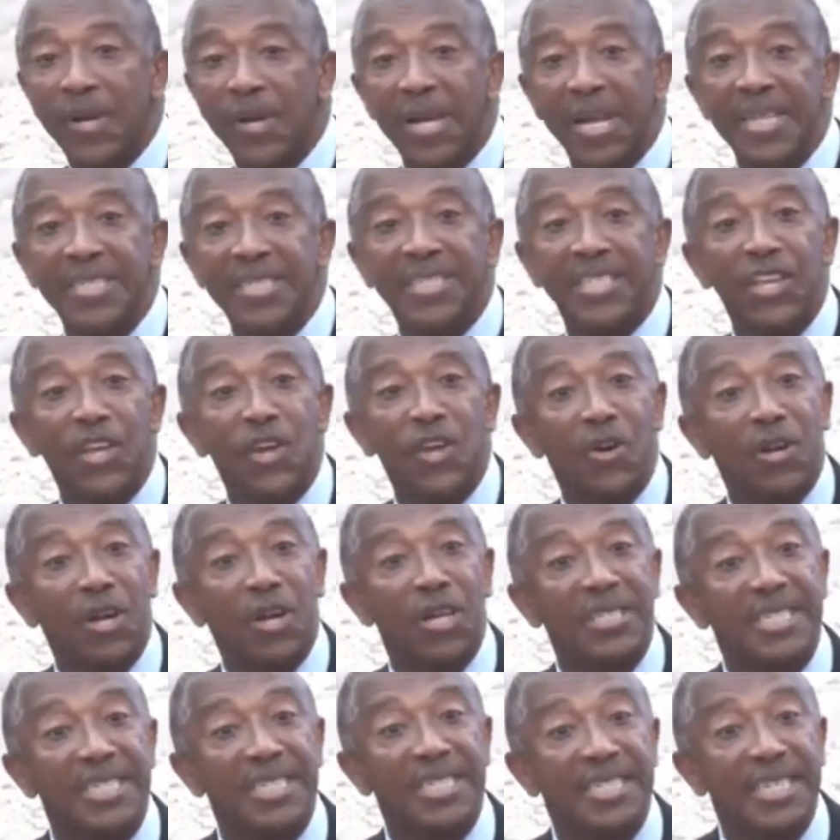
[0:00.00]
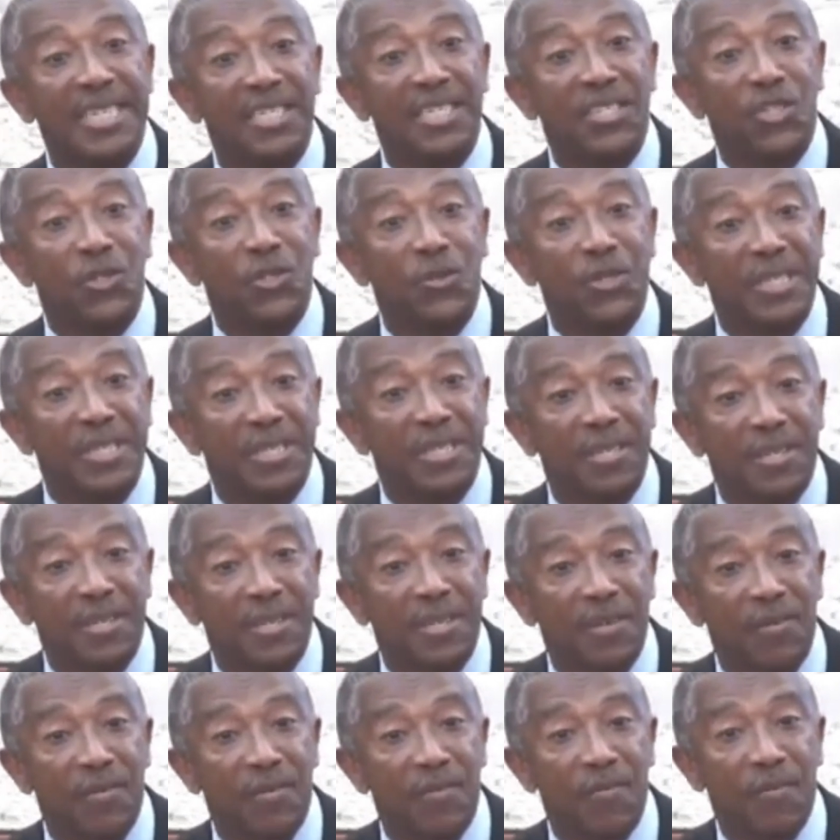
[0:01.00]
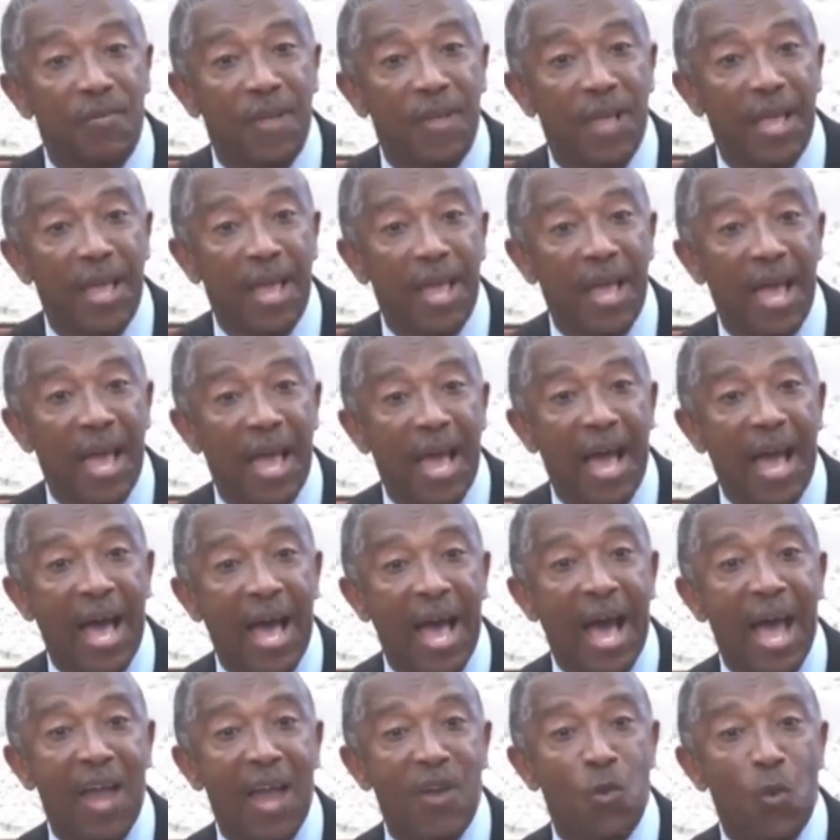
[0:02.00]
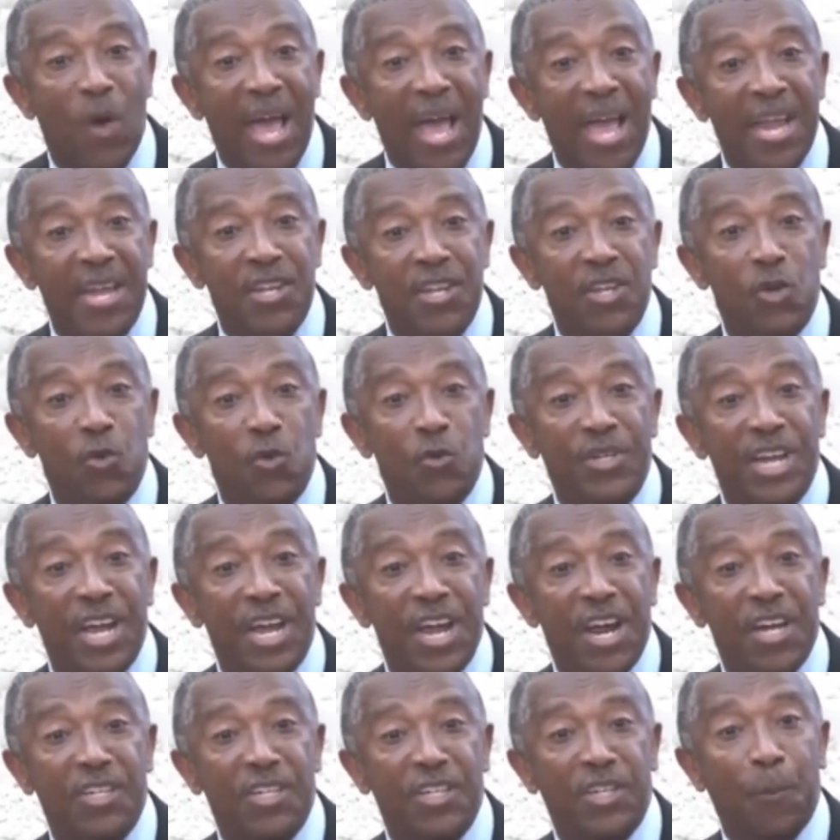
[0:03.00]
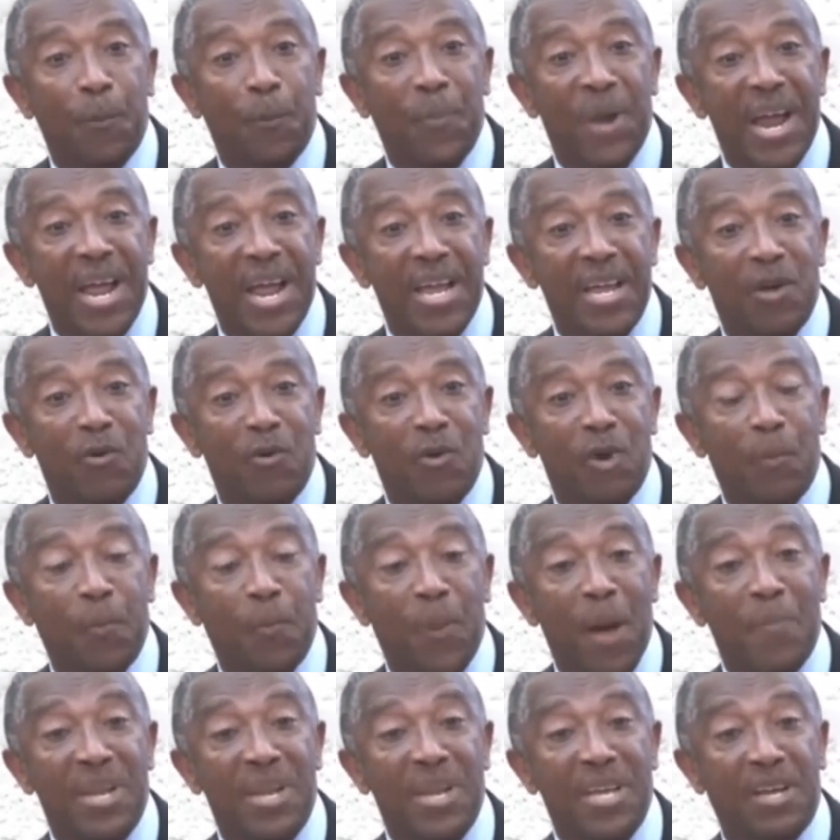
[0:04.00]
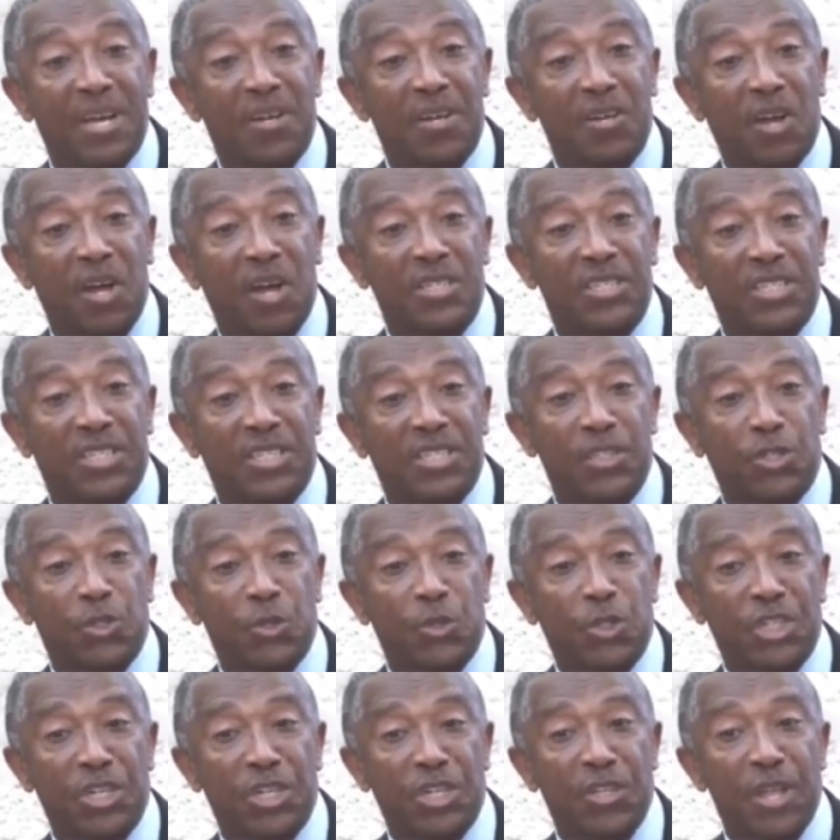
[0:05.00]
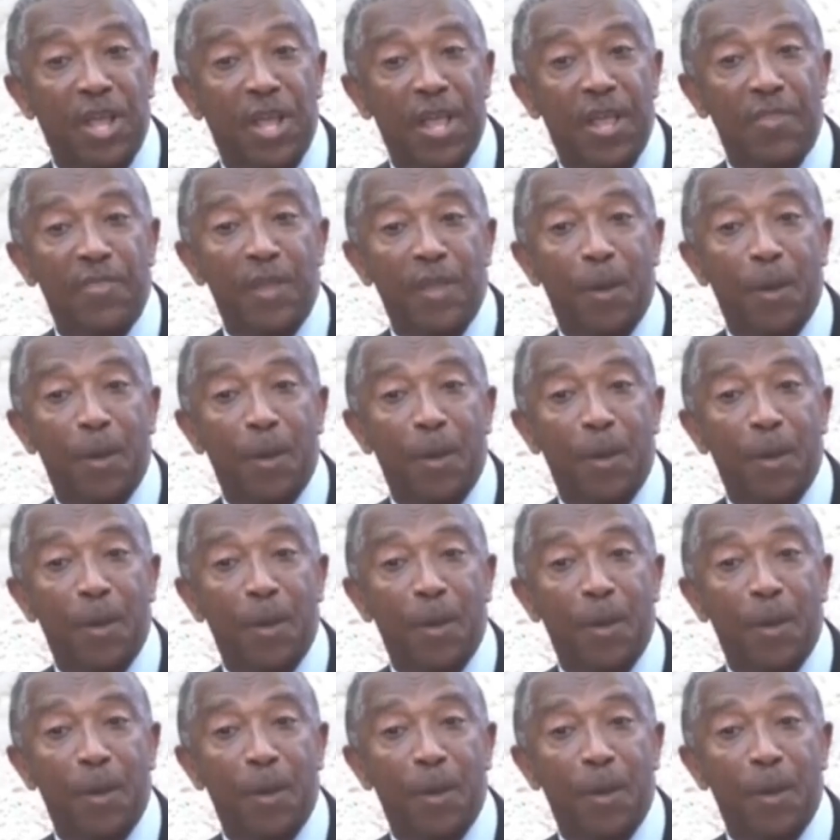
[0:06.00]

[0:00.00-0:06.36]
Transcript: is to your constituent. And when you dare to bring a Republican constitution,